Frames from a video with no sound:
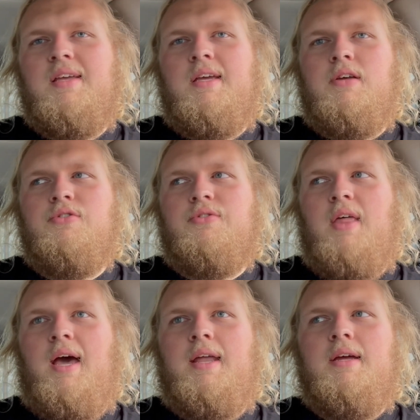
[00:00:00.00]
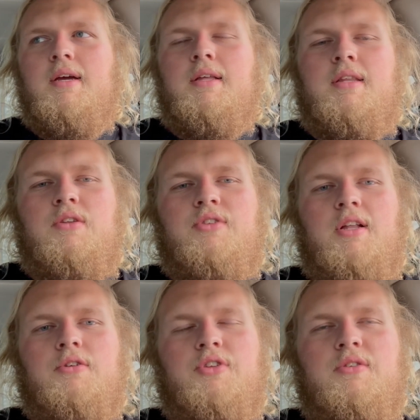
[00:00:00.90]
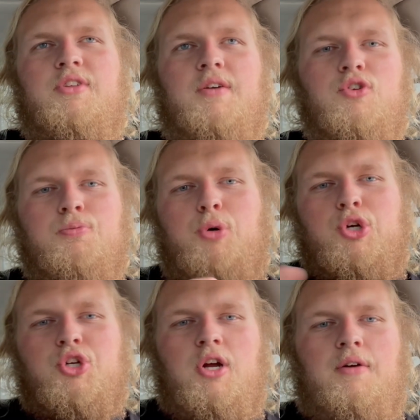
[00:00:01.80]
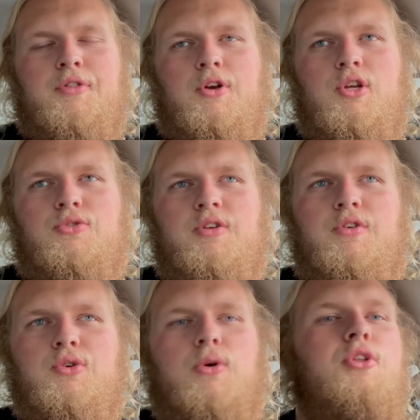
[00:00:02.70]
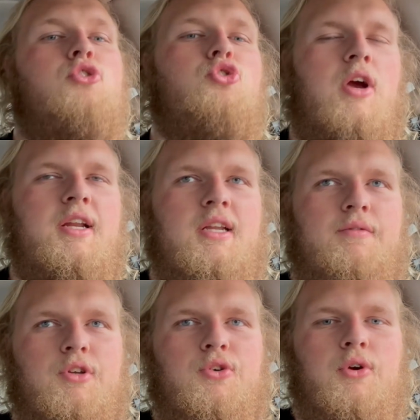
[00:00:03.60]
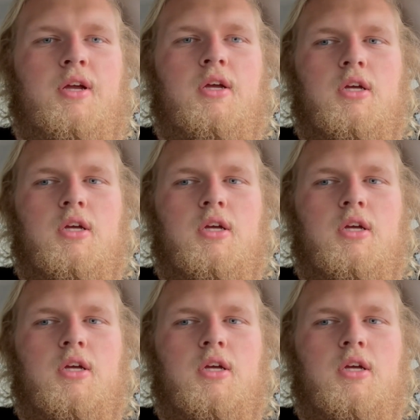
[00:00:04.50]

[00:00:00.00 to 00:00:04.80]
is that these dealers, instead of just pushing off their used inventory or their trade-in inventory,